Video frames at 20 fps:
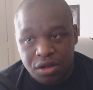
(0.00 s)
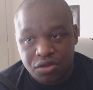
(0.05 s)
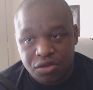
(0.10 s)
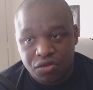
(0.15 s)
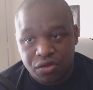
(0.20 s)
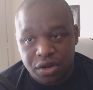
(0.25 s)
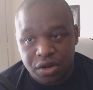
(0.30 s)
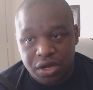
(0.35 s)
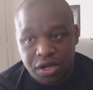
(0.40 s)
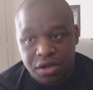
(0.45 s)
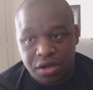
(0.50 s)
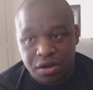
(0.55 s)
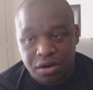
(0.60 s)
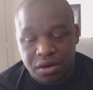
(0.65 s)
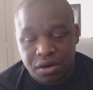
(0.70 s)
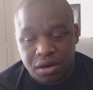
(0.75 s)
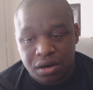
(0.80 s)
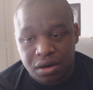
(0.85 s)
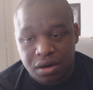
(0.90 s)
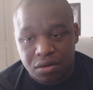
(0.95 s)
literally
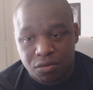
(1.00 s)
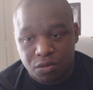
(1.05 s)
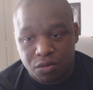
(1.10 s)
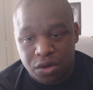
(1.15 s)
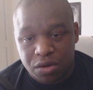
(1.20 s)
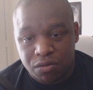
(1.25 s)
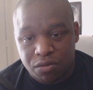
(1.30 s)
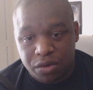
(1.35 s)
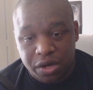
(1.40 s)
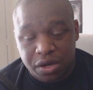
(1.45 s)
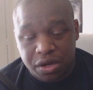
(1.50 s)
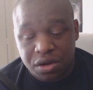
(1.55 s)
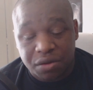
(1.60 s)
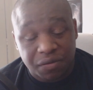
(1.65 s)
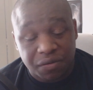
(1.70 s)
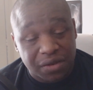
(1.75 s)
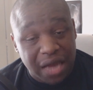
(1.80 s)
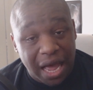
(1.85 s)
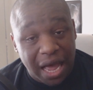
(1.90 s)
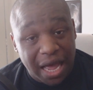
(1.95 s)
we
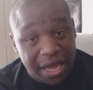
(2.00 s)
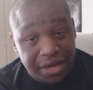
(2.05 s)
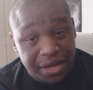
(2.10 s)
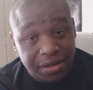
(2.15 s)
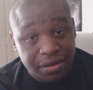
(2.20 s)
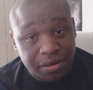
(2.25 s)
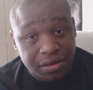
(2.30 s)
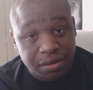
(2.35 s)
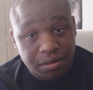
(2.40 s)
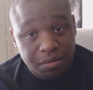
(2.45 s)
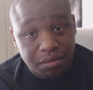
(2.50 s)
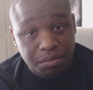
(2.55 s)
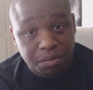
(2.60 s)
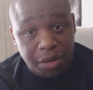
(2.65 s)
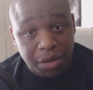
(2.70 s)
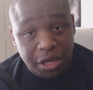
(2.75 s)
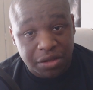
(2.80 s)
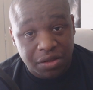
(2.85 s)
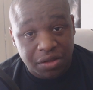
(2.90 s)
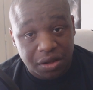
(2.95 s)
could have died,
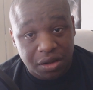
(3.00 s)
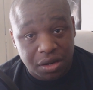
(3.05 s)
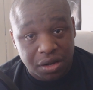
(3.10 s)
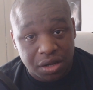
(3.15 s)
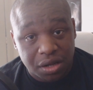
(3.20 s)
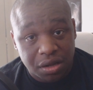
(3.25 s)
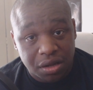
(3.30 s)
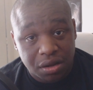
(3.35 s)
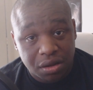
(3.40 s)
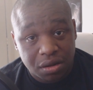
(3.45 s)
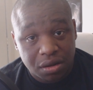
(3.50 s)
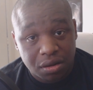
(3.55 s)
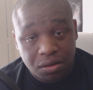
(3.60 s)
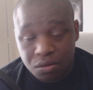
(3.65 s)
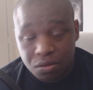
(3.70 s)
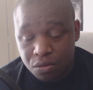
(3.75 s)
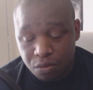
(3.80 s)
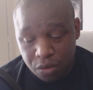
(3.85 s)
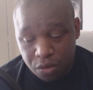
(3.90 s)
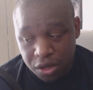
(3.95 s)
basically.
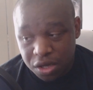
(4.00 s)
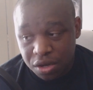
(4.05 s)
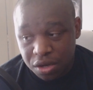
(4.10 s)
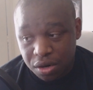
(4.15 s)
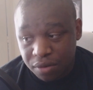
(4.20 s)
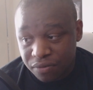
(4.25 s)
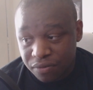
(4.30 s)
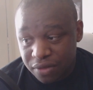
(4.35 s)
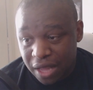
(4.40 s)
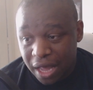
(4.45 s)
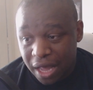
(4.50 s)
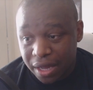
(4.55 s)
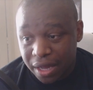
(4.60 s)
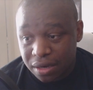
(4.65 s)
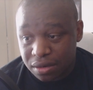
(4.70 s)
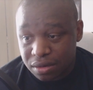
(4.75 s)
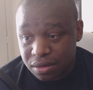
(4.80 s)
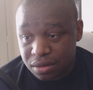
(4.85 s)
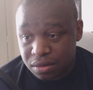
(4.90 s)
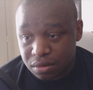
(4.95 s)
We could have
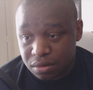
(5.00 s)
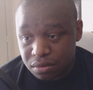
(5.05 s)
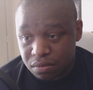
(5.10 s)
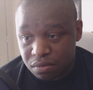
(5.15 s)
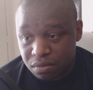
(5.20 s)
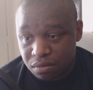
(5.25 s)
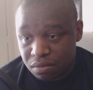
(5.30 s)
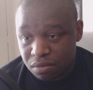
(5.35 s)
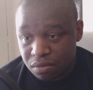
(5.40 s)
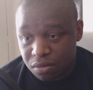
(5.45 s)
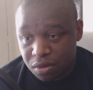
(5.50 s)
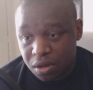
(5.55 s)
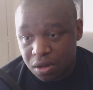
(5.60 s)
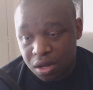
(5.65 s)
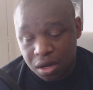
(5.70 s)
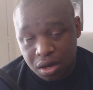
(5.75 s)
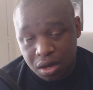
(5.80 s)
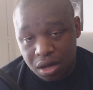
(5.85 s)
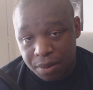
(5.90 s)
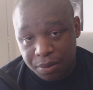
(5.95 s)
died
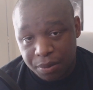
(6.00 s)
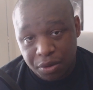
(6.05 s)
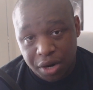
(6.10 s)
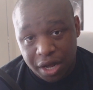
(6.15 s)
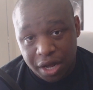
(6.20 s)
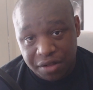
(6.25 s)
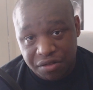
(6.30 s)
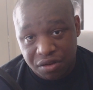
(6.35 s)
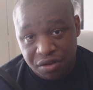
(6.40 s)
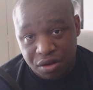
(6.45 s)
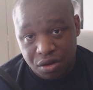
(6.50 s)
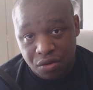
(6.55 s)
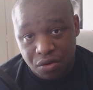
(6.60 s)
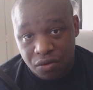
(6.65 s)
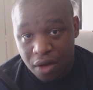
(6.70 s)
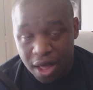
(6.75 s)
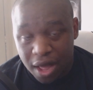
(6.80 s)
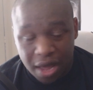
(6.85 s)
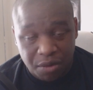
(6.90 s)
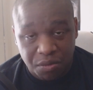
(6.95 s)
a couple nights
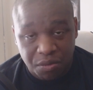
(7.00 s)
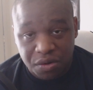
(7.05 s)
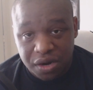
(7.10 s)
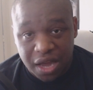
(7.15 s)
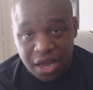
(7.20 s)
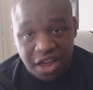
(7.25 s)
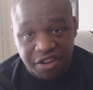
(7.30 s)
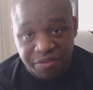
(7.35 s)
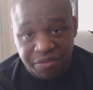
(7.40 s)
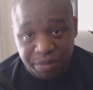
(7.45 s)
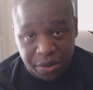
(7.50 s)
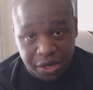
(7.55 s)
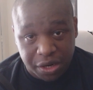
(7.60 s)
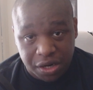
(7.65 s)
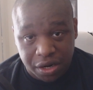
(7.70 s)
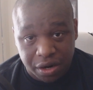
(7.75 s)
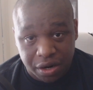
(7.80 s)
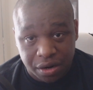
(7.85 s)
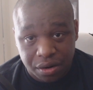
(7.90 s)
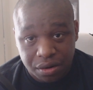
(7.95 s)
ago. I would not have
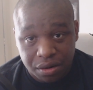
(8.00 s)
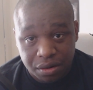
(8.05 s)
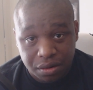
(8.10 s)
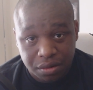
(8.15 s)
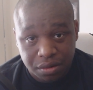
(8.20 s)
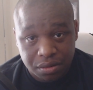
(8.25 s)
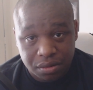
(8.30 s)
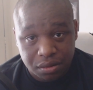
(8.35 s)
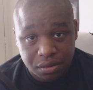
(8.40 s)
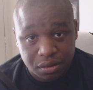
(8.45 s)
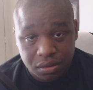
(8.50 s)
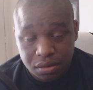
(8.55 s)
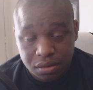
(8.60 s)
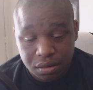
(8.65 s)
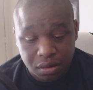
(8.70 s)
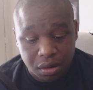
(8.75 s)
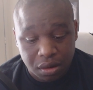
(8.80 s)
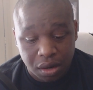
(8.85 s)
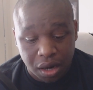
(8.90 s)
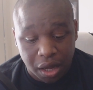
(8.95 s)
been here.
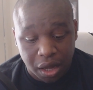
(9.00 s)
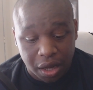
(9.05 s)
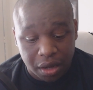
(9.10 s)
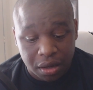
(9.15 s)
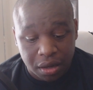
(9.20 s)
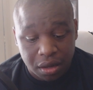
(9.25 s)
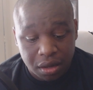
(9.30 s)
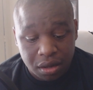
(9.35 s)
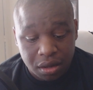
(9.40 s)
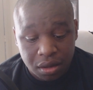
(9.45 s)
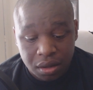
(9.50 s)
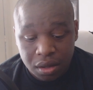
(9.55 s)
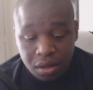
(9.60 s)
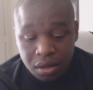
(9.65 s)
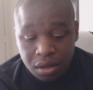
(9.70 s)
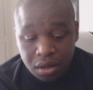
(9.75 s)
Like,